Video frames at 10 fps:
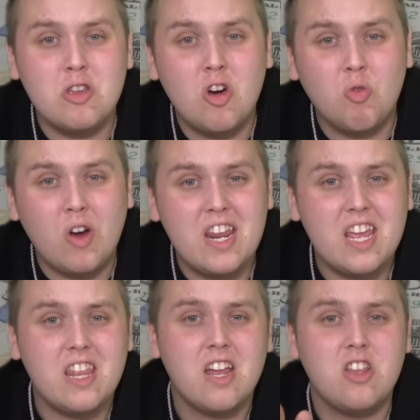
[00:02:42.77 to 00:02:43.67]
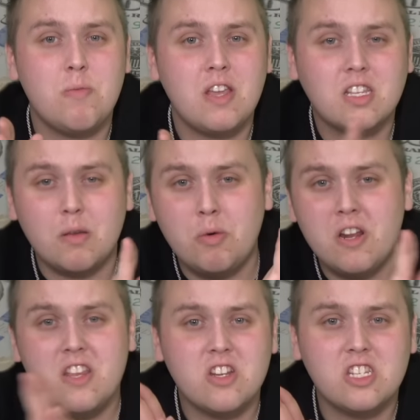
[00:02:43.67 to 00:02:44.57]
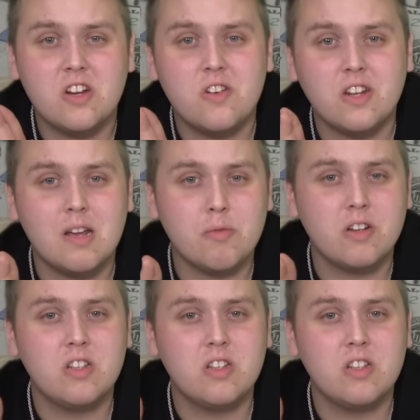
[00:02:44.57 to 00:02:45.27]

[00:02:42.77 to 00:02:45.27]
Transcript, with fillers: You go right in there and you basically put in your serial number,